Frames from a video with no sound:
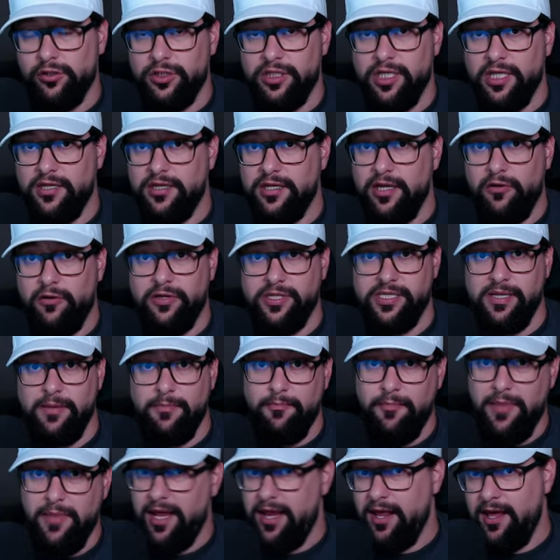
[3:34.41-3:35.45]
that there is a
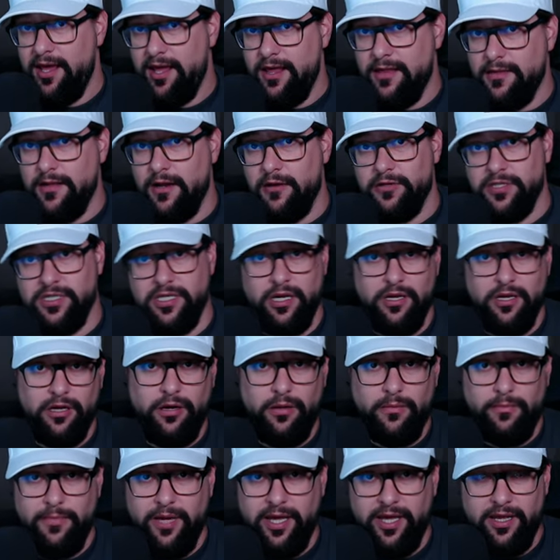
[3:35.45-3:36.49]
meta and there is a
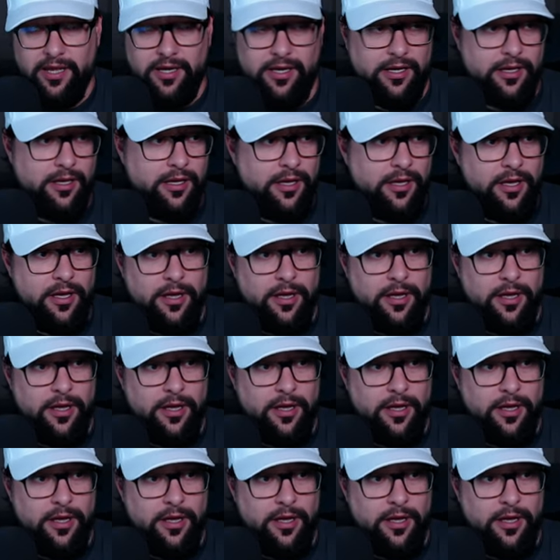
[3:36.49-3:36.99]
non-meta.